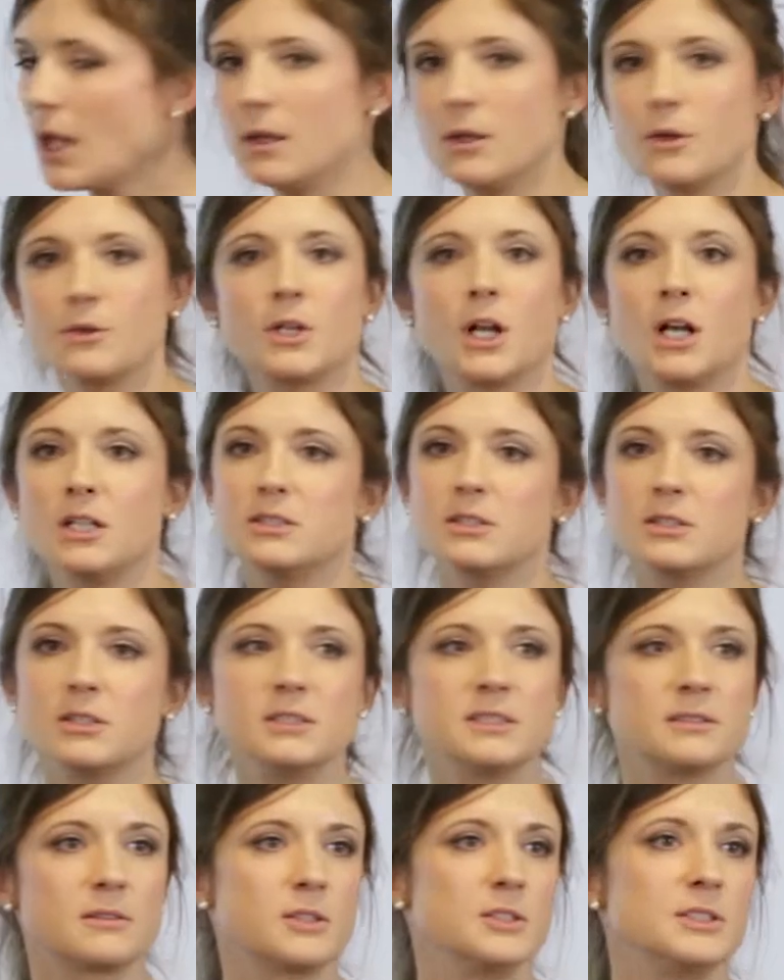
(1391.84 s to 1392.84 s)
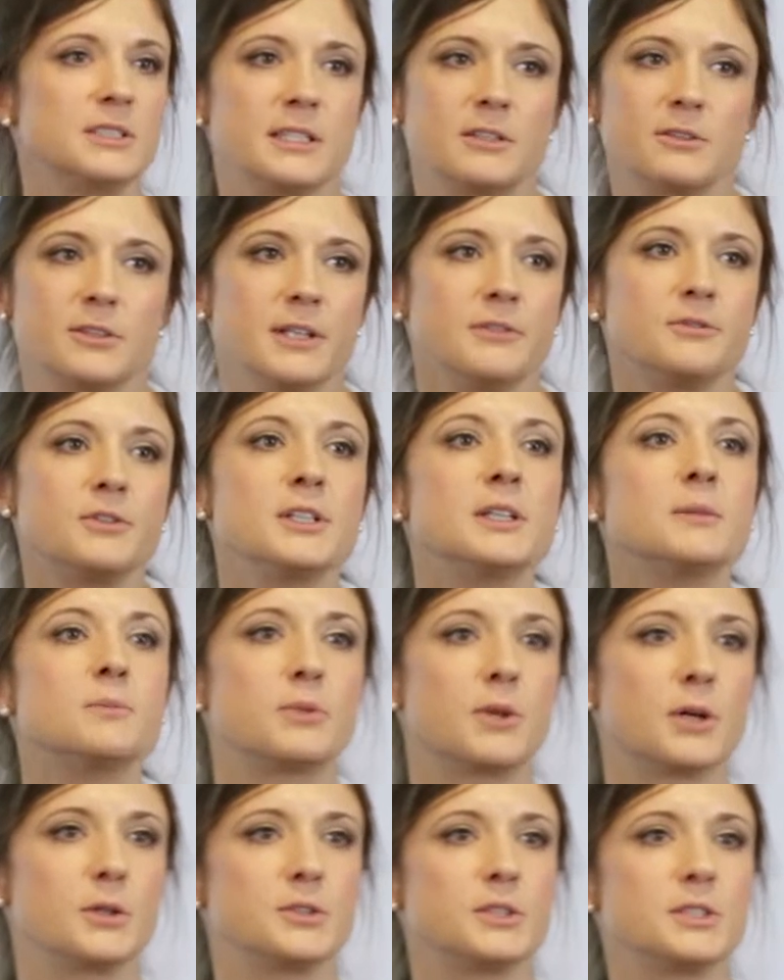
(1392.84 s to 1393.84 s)
you could also consider different
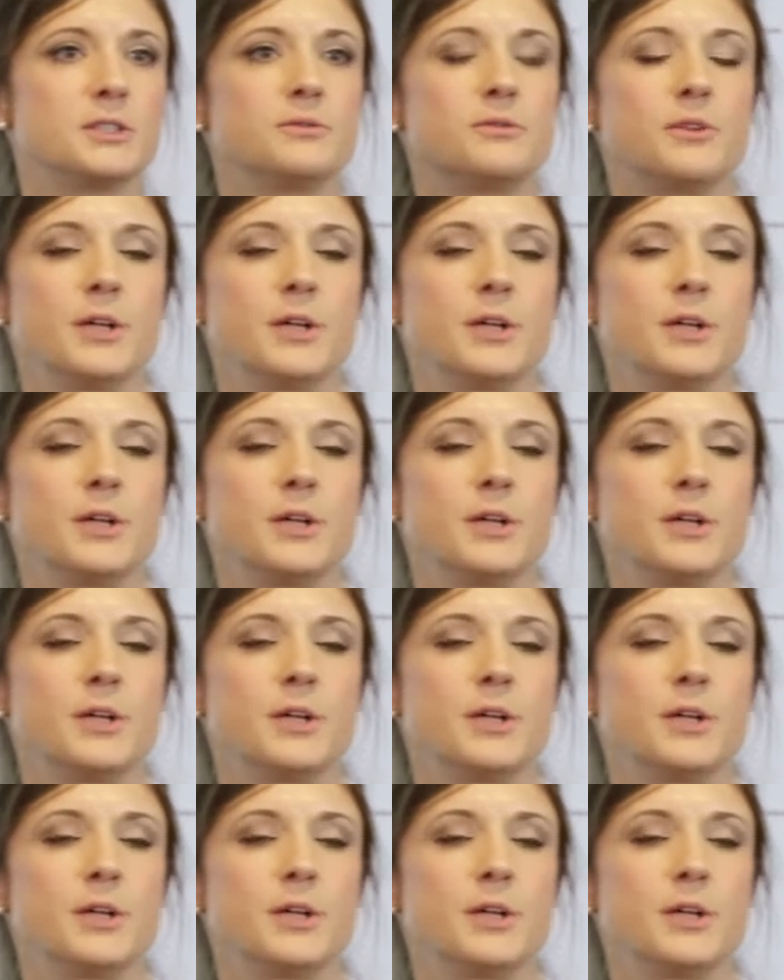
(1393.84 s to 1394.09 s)
approaches.